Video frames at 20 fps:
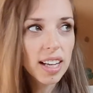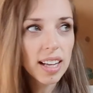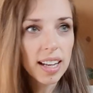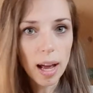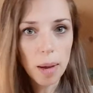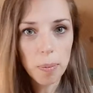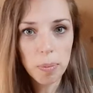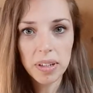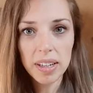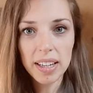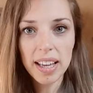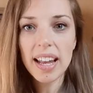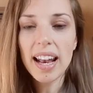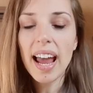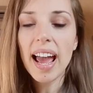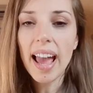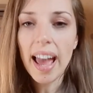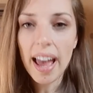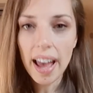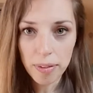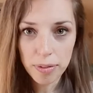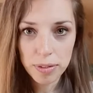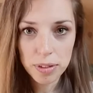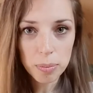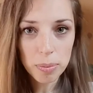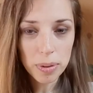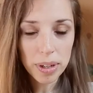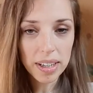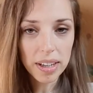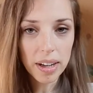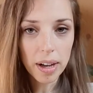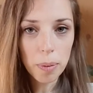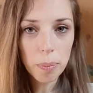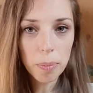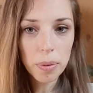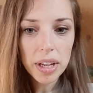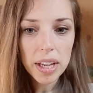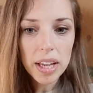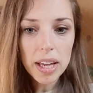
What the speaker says: it happened again, I have to break up.